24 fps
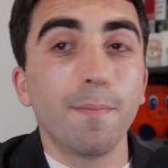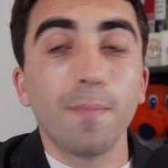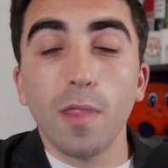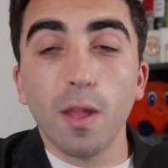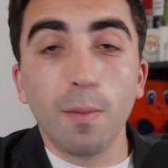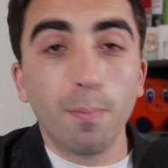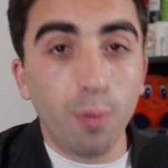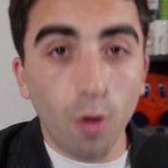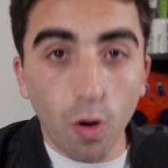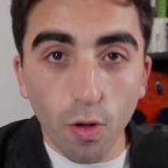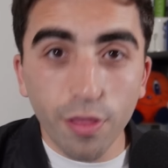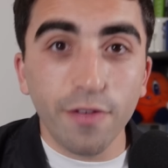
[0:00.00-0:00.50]

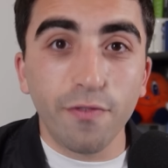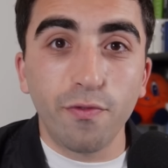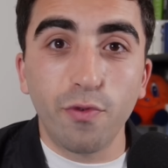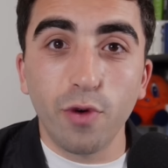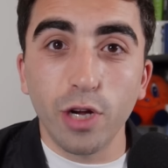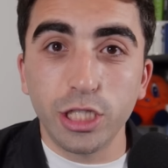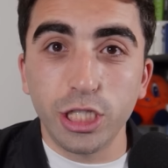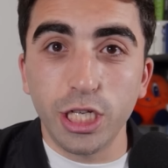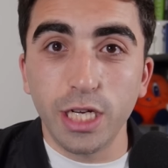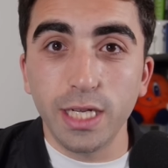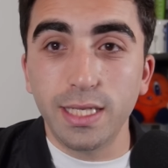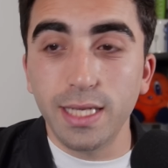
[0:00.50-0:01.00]
both of
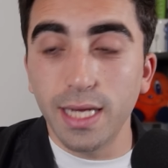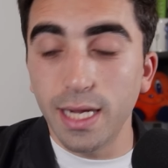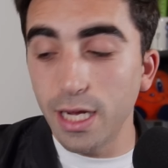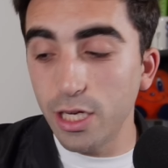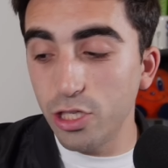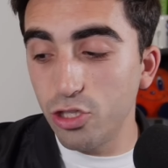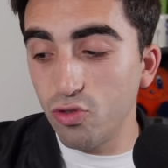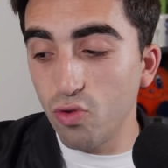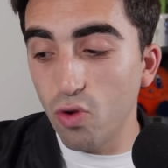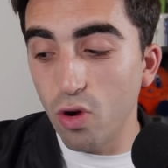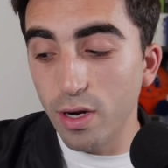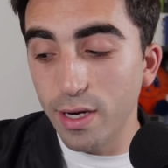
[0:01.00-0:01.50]
which he did
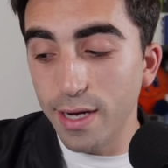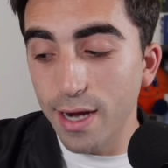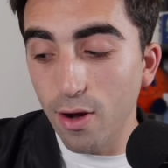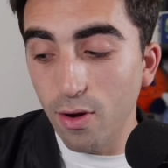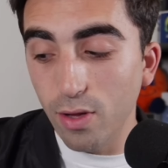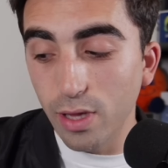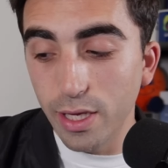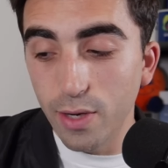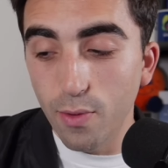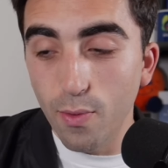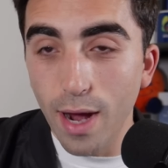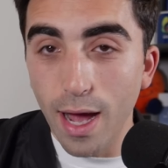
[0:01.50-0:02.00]

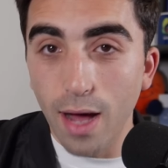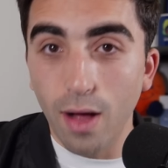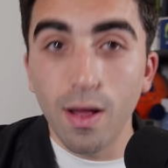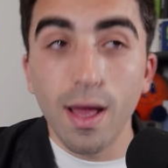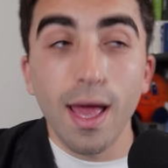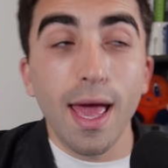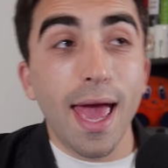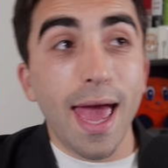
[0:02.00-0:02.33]
extraordinarily well.